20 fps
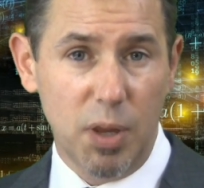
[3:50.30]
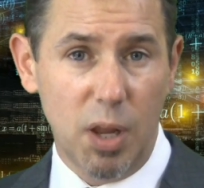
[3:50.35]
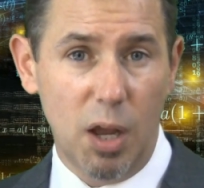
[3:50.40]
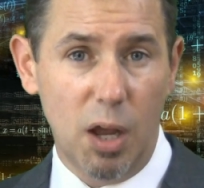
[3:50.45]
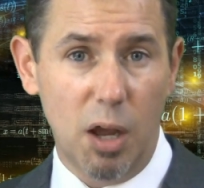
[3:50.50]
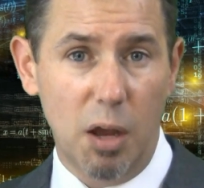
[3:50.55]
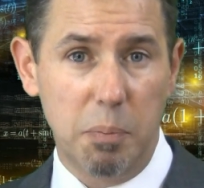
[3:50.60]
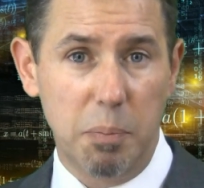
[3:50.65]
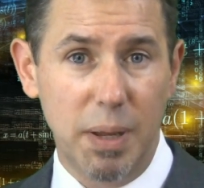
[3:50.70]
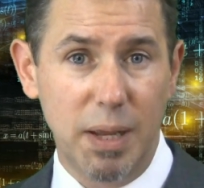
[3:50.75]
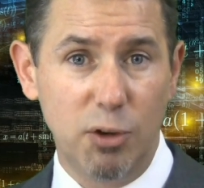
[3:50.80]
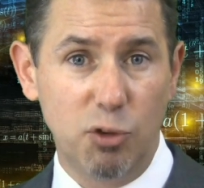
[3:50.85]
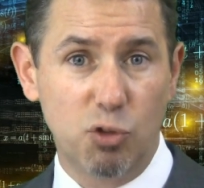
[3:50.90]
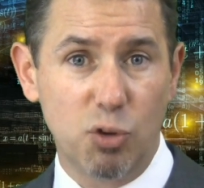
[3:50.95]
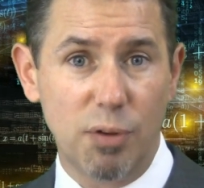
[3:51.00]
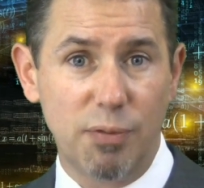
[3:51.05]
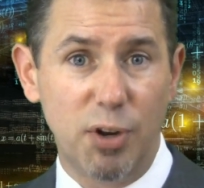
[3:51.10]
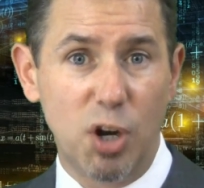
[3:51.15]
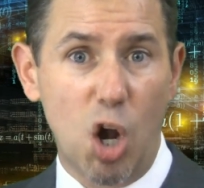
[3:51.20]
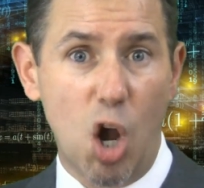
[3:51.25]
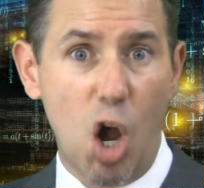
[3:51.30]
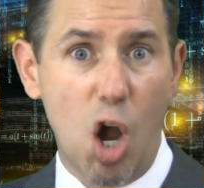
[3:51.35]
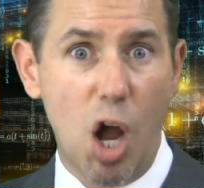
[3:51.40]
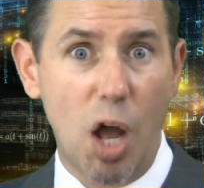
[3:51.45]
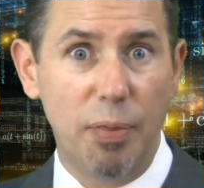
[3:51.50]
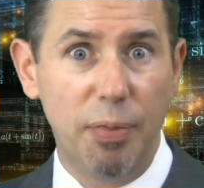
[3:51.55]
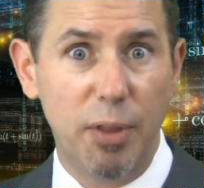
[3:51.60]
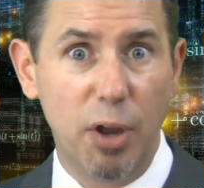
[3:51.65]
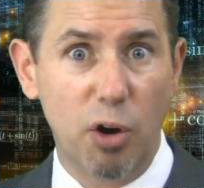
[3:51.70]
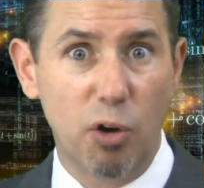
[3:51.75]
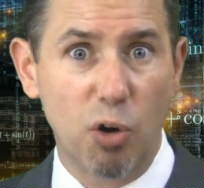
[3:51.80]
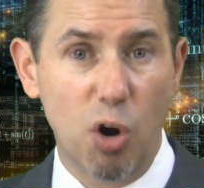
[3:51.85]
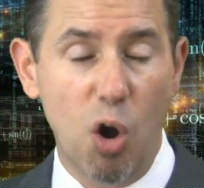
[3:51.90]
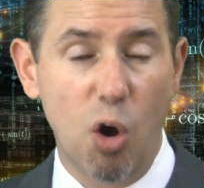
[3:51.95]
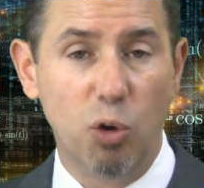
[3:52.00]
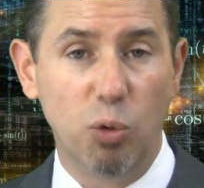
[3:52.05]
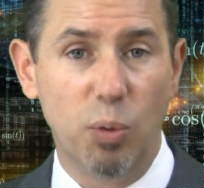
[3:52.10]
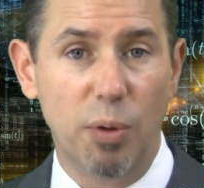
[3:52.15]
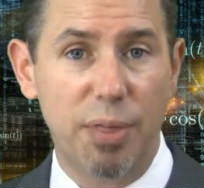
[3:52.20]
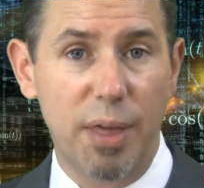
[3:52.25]
uh, being driven on their
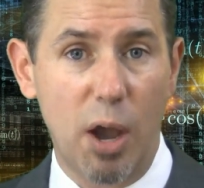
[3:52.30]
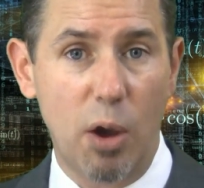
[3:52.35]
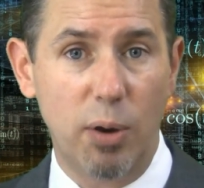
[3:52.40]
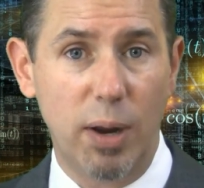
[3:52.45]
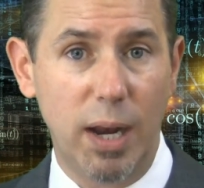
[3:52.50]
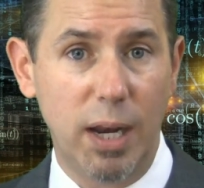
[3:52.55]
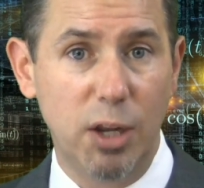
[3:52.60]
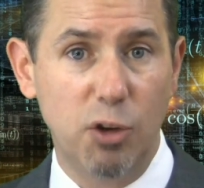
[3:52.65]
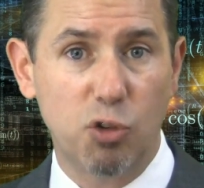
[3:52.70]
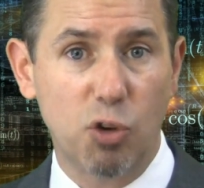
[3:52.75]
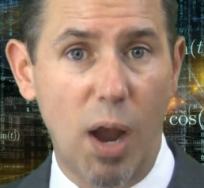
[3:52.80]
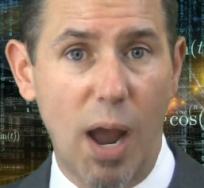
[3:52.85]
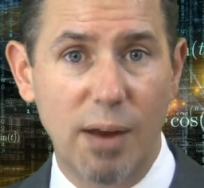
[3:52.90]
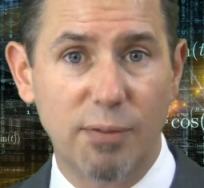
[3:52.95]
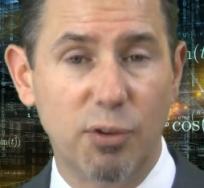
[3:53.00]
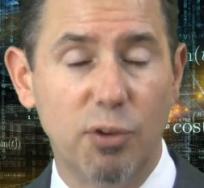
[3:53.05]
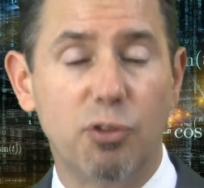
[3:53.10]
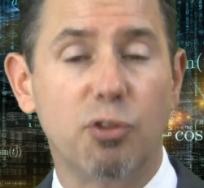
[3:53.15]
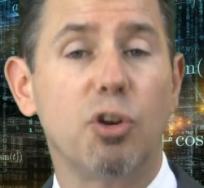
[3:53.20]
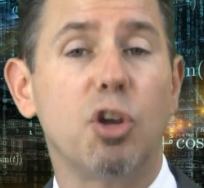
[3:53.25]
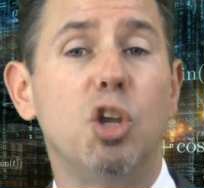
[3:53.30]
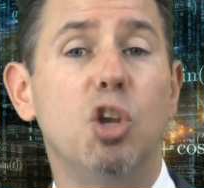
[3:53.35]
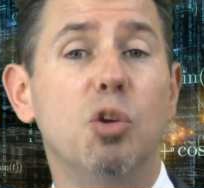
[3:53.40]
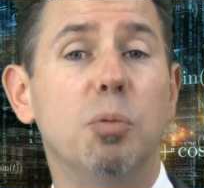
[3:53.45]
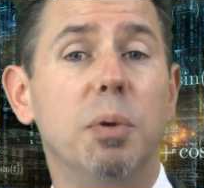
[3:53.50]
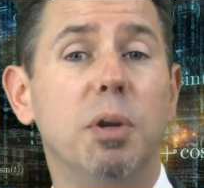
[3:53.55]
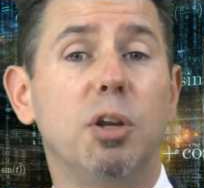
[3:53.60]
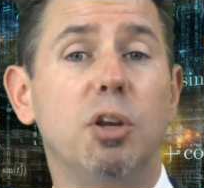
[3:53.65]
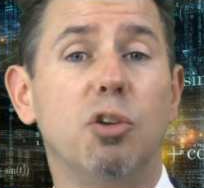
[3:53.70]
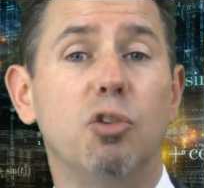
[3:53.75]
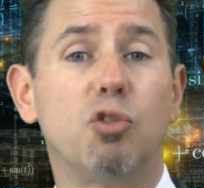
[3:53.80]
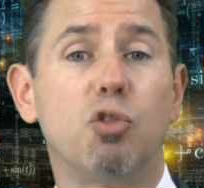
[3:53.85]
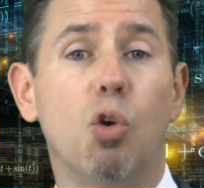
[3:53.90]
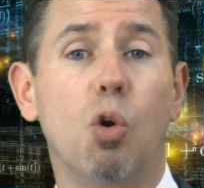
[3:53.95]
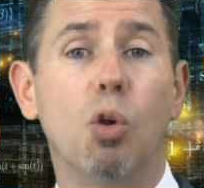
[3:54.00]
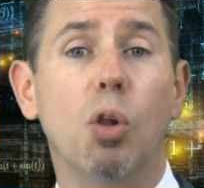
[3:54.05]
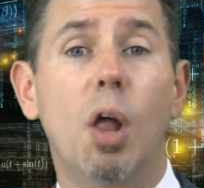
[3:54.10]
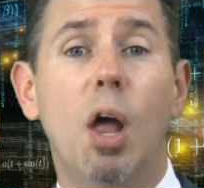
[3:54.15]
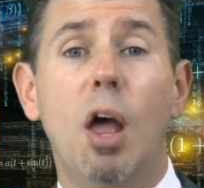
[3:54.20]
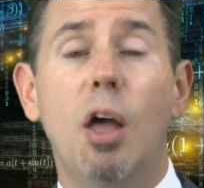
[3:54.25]
own without any drivers or human
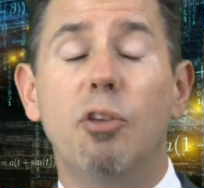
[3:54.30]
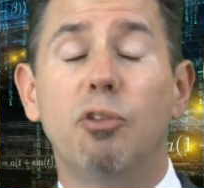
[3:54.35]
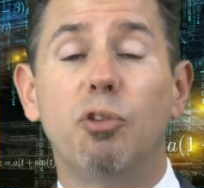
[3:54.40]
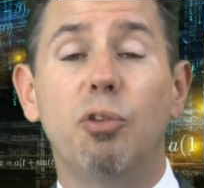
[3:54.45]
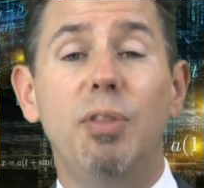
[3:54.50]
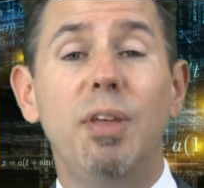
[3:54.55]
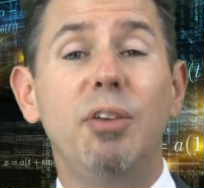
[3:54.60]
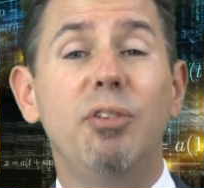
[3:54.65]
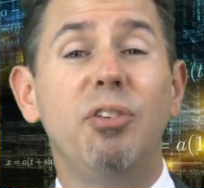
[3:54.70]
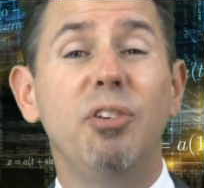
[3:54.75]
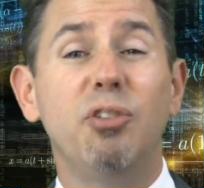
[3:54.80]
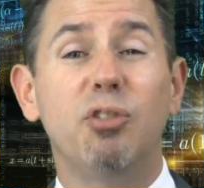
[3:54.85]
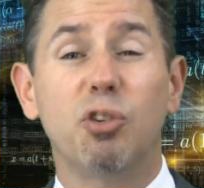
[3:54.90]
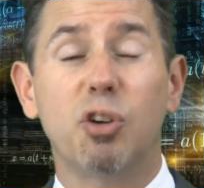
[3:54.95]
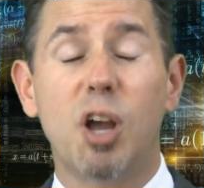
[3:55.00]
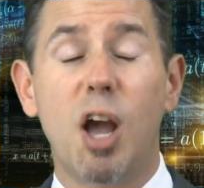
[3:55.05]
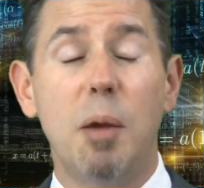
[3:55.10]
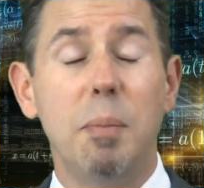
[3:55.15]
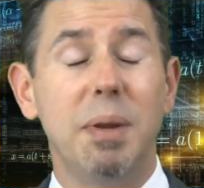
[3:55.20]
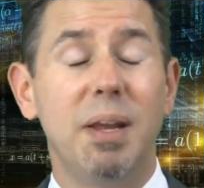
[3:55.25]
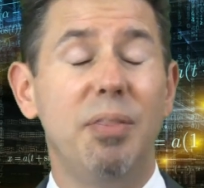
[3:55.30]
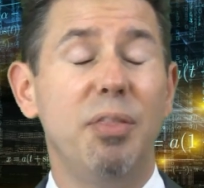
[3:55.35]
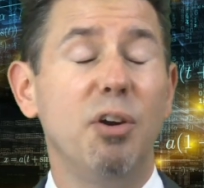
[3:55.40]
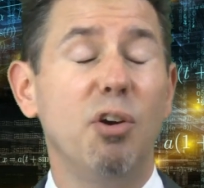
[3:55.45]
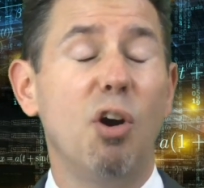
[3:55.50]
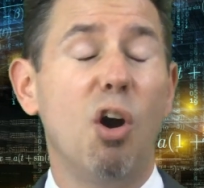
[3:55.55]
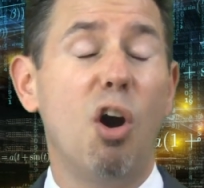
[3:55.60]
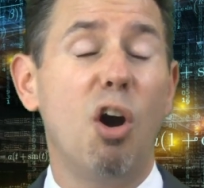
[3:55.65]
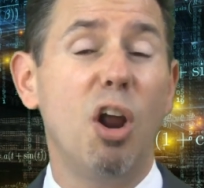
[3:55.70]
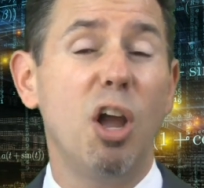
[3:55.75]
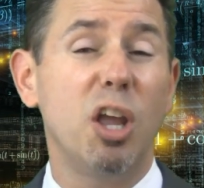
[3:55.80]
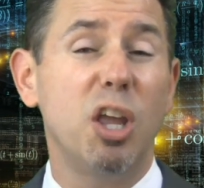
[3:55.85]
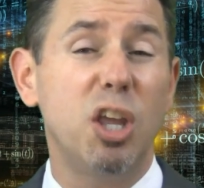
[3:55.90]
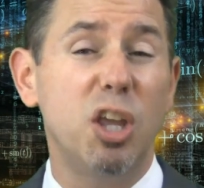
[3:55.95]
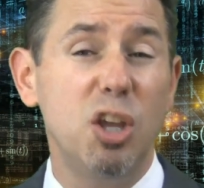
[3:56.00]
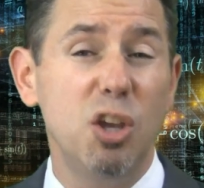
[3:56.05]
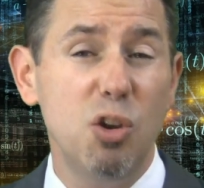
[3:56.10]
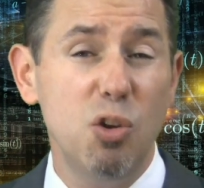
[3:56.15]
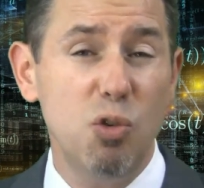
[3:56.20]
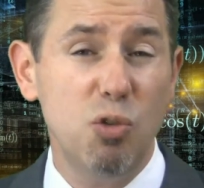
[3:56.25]
control. So these things are coming. There are a
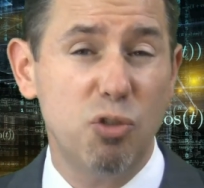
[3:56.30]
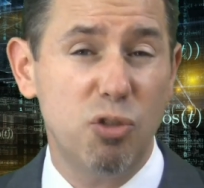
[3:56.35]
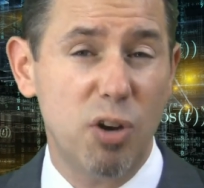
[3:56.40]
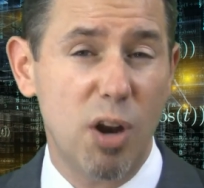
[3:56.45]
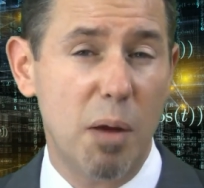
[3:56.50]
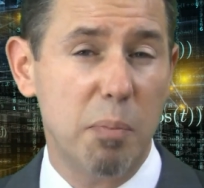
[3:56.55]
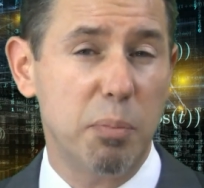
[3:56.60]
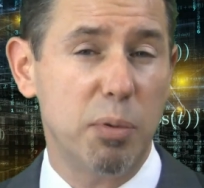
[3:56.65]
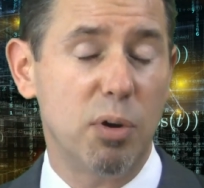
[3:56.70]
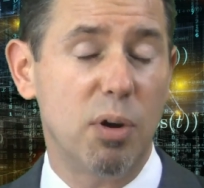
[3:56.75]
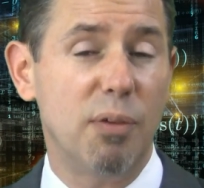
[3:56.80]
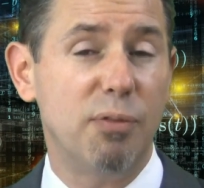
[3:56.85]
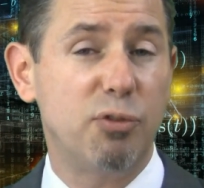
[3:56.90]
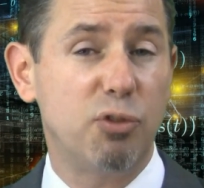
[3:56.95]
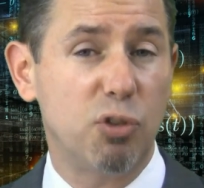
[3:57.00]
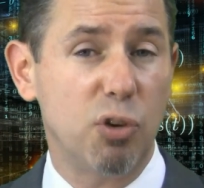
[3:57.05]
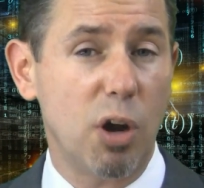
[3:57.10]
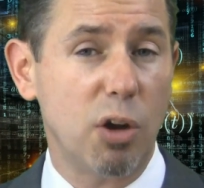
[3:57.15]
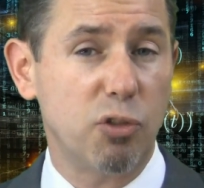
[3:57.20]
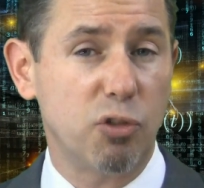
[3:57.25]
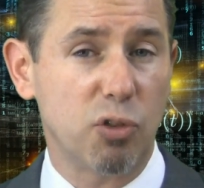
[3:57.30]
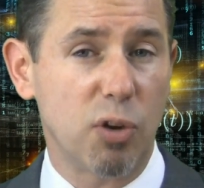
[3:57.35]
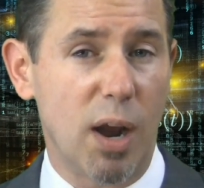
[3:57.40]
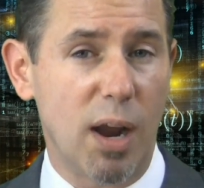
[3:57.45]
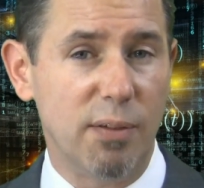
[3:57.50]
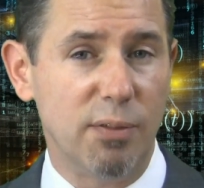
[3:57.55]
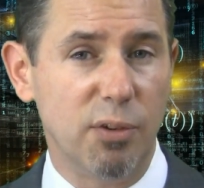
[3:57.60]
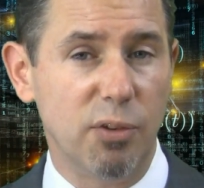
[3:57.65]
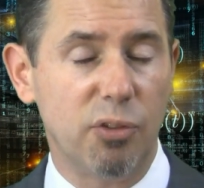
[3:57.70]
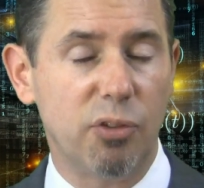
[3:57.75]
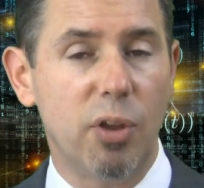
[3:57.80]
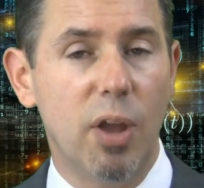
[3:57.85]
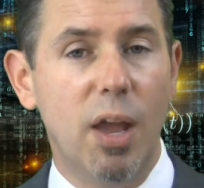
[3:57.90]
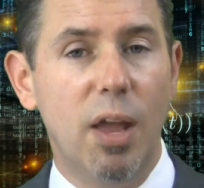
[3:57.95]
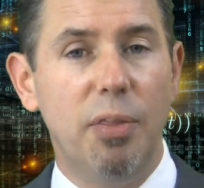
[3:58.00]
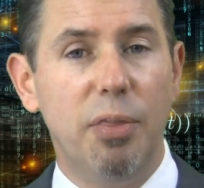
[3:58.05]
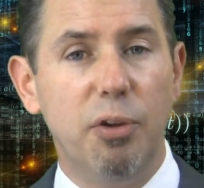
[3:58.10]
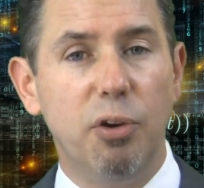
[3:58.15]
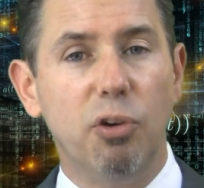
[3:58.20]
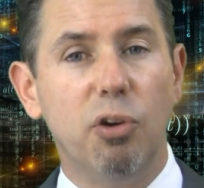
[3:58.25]
huge number of truck drivers,
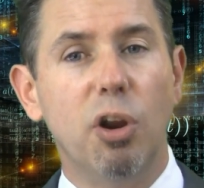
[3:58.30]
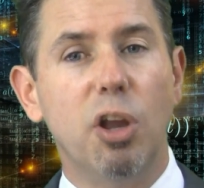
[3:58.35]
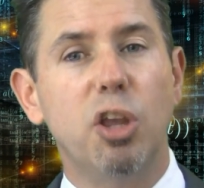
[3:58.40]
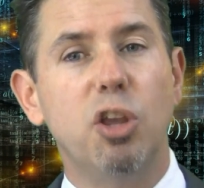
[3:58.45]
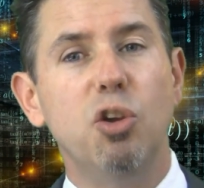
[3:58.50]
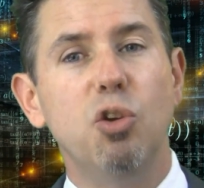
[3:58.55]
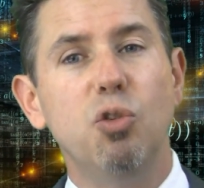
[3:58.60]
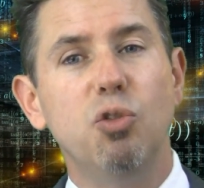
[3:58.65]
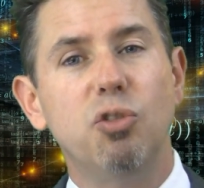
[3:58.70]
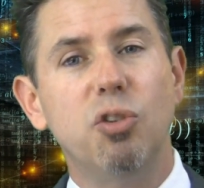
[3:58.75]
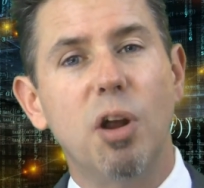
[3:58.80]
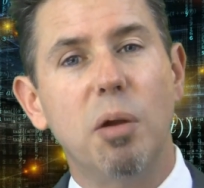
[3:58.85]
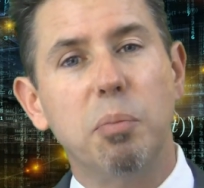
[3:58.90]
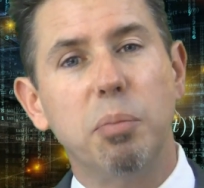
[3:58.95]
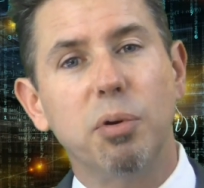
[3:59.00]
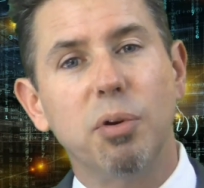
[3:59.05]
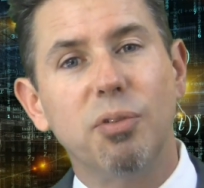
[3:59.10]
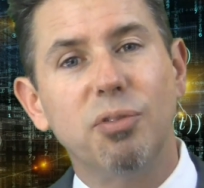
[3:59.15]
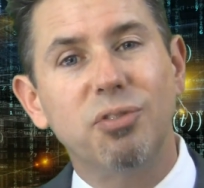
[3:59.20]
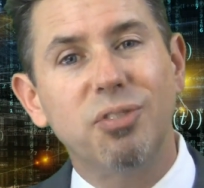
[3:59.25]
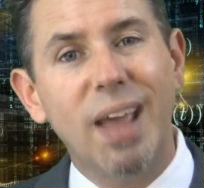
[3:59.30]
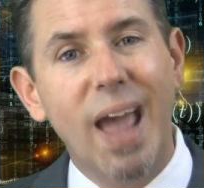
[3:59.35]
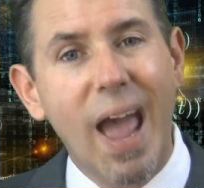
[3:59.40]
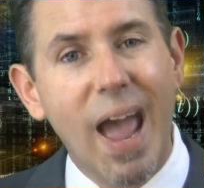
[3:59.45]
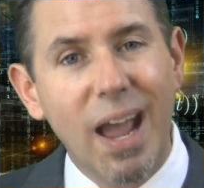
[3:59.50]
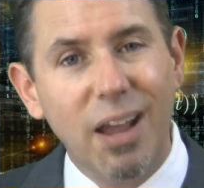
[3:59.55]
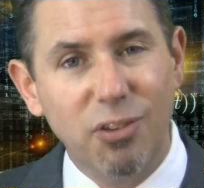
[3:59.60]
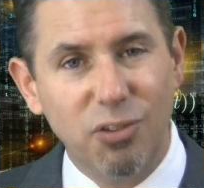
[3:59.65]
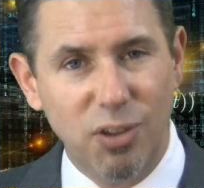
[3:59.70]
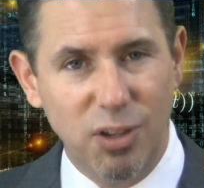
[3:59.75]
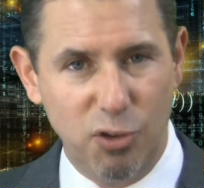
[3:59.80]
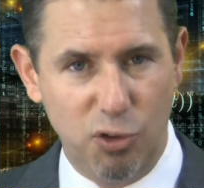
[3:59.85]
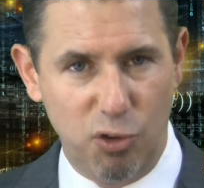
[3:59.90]
there are a huge number of taxi